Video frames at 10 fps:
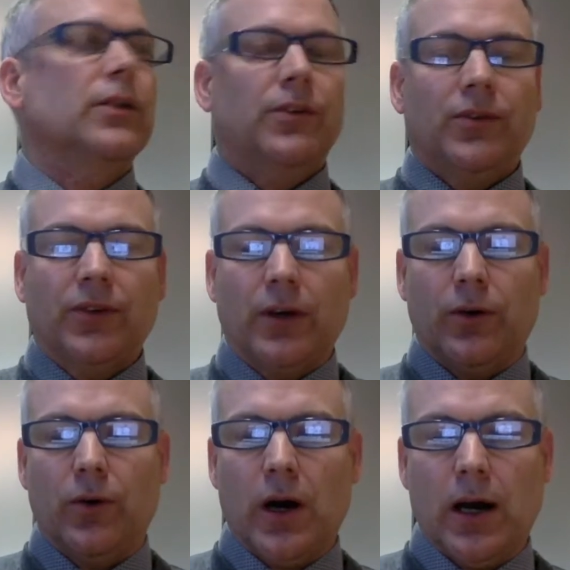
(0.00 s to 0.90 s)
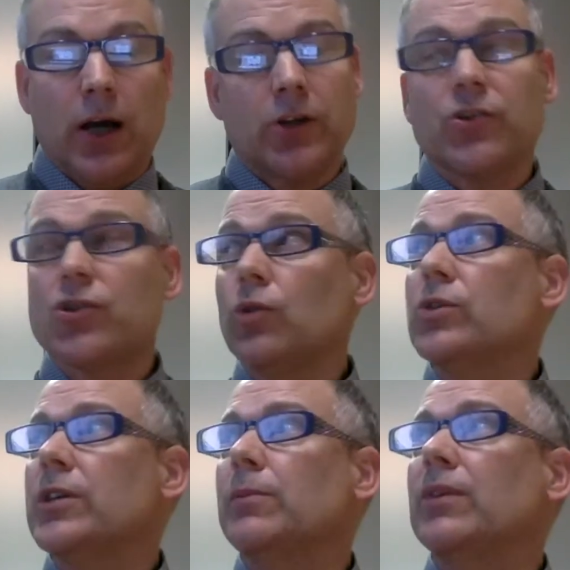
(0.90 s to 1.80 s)
So a
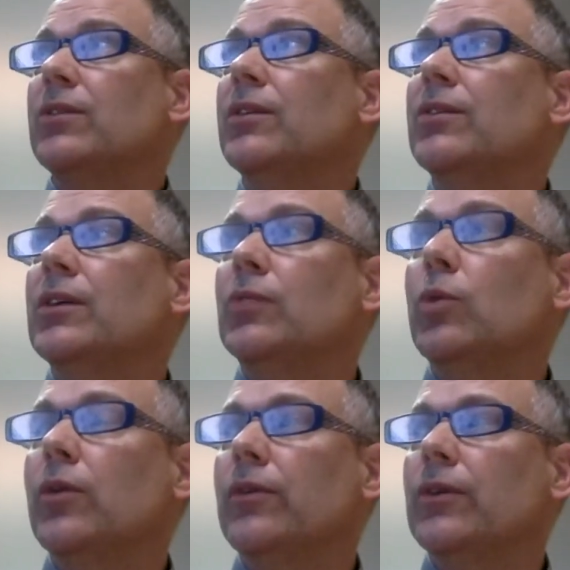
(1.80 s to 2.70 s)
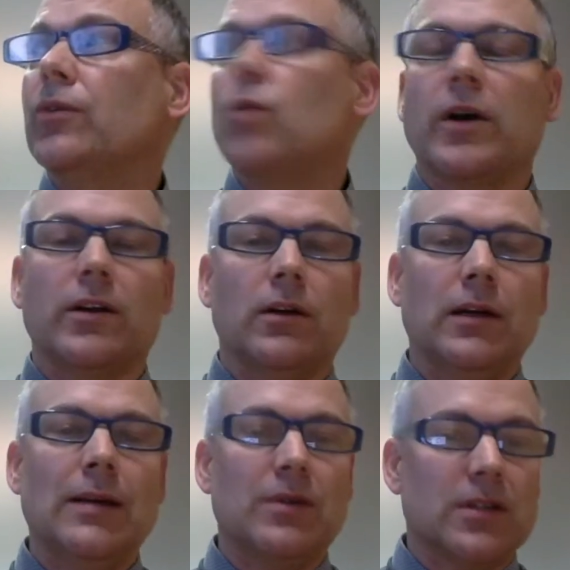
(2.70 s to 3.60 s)
consulting business is one that's quite
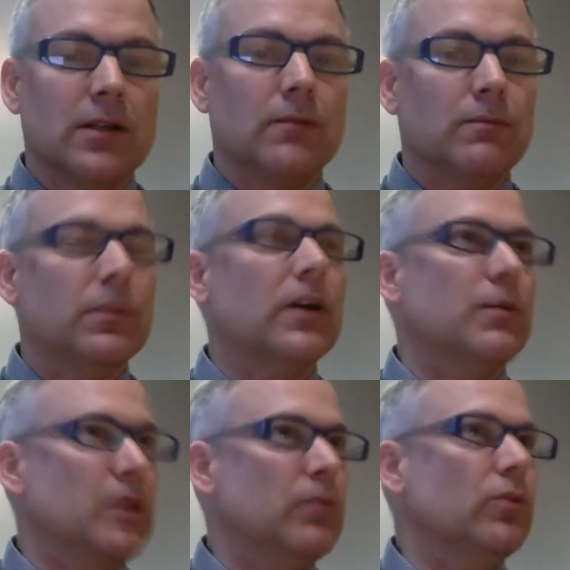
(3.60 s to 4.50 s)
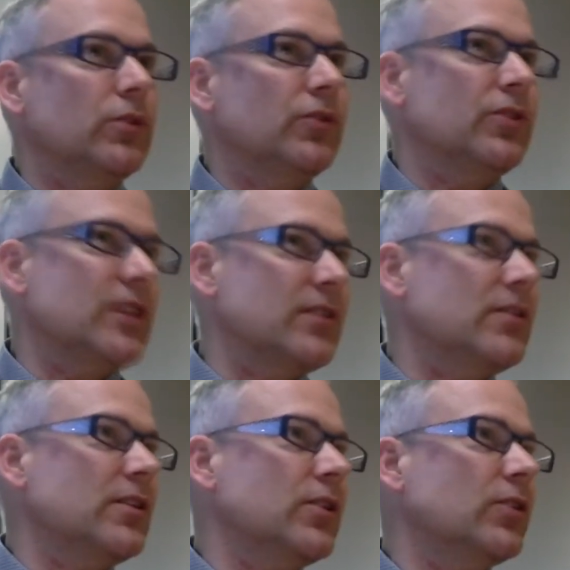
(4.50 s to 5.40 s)
limited by people because you tend to
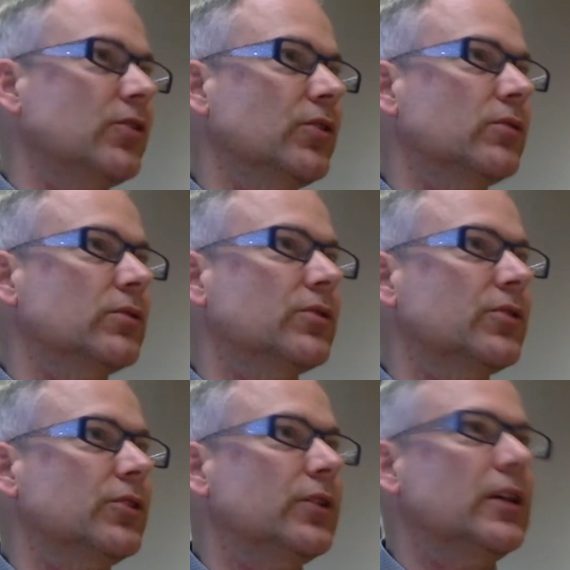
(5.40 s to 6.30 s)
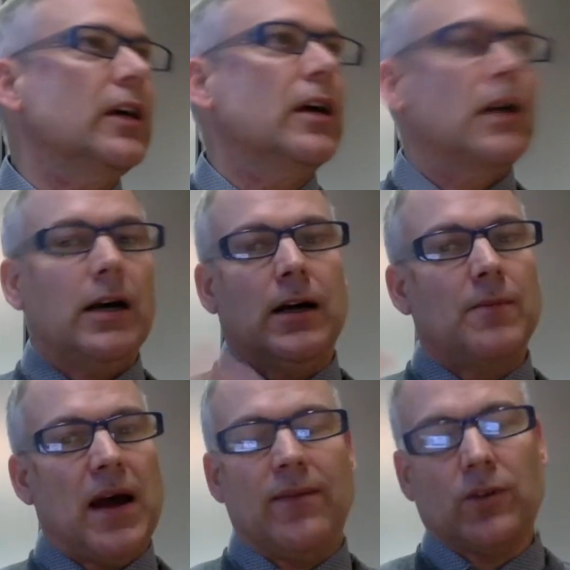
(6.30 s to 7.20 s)
need the consultants to do it.
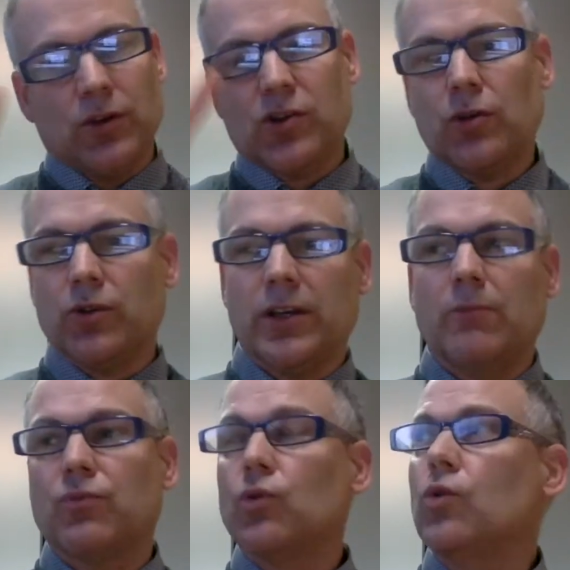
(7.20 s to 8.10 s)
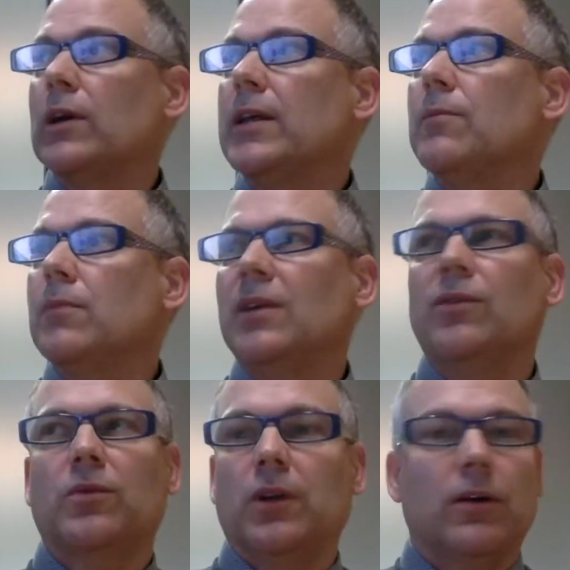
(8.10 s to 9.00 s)
And consulting broadly
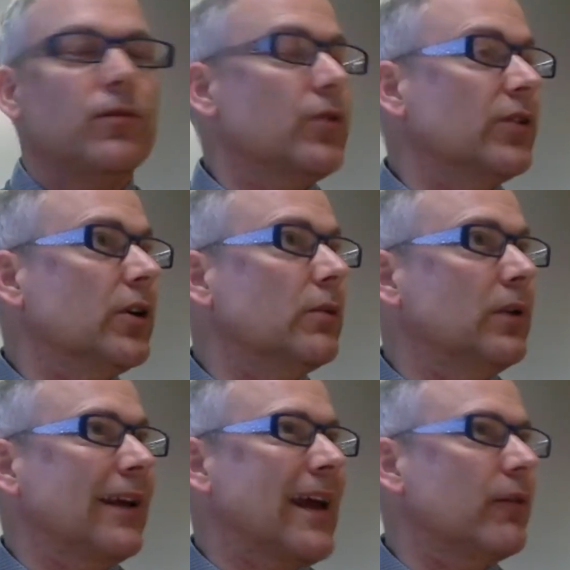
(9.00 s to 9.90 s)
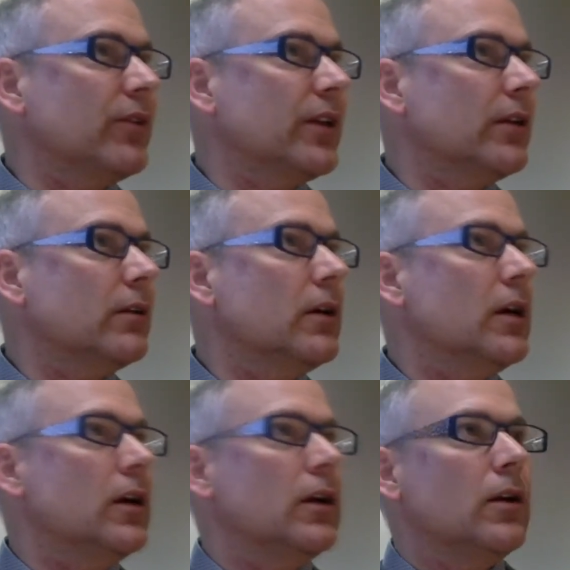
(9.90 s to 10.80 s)
means, for example, accounting,
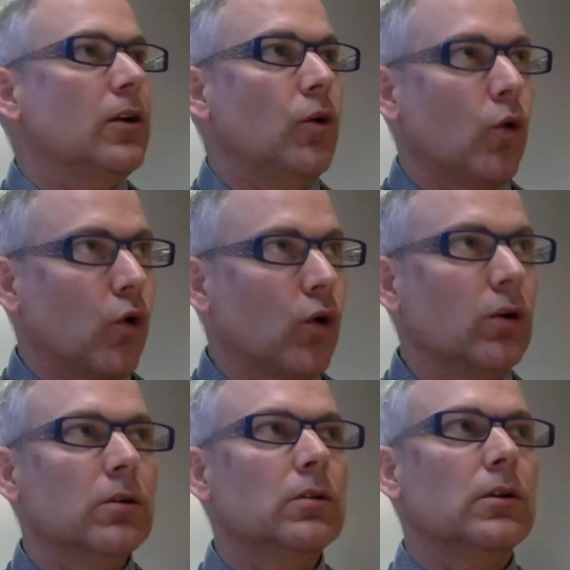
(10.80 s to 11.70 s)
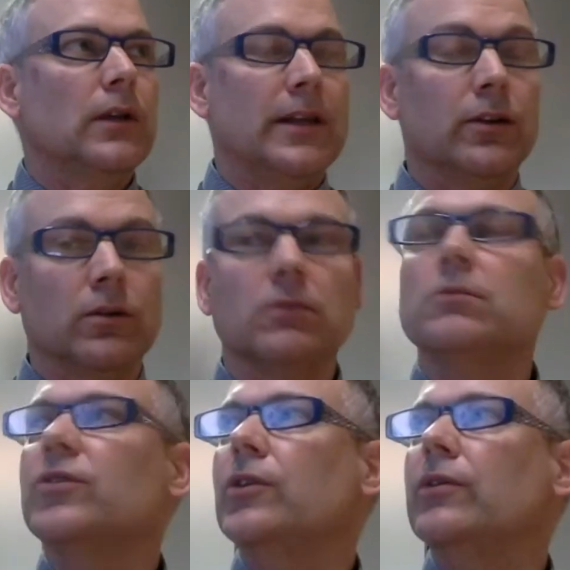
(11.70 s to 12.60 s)
law, legal
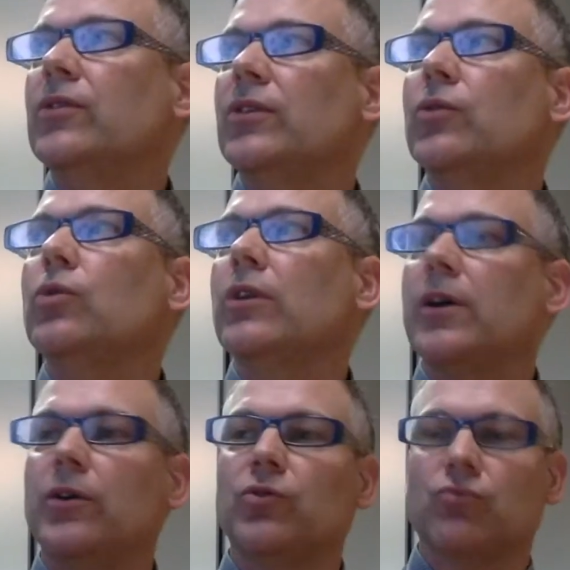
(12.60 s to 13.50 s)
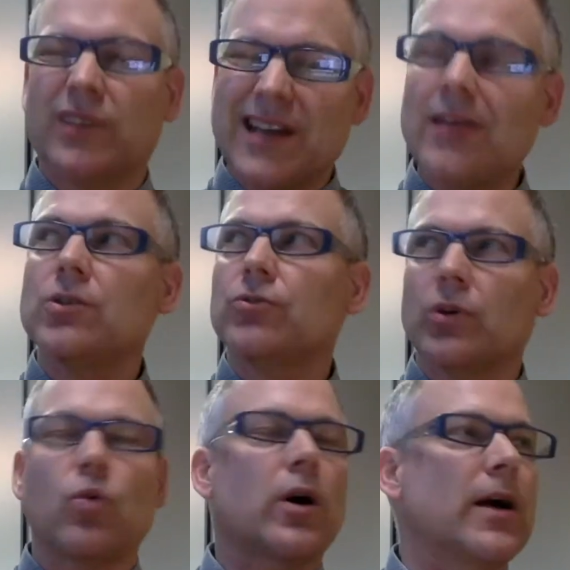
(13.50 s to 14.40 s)
services. All of those tend to
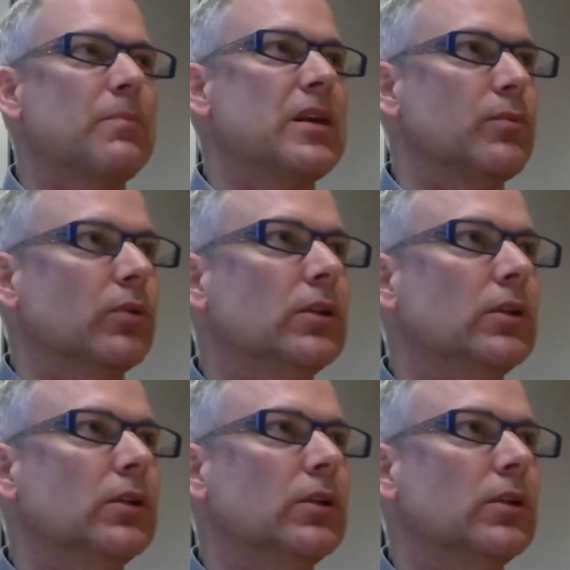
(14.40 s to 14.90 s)
require people.